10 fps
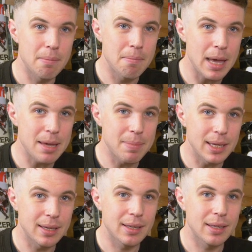
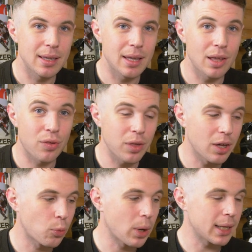maybe a
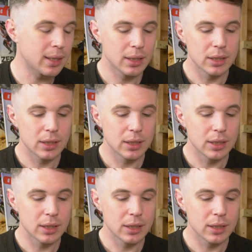third way.